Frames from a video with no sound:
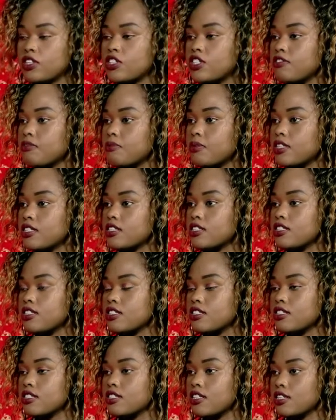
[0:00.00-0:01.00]
of achievements
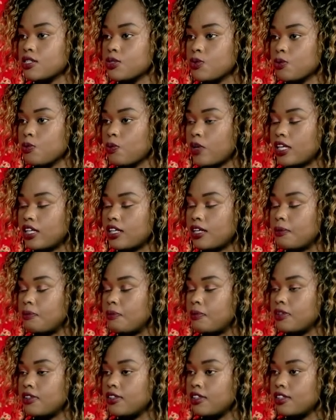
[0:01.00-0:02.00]
just as we wind
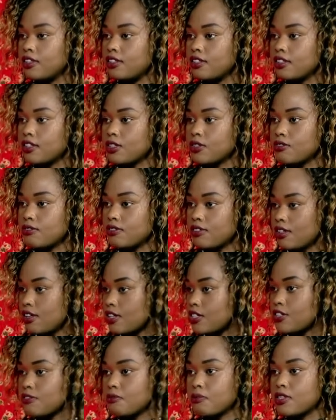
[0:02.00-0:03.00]
up.
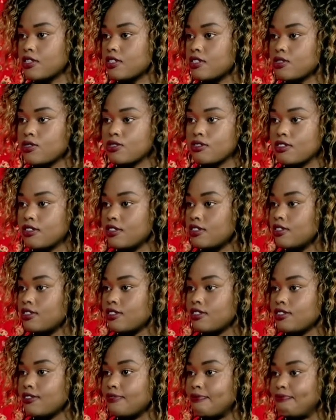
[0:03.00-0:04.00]
Achievements.
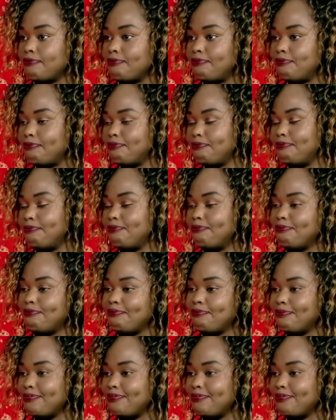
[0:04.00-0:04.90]
I,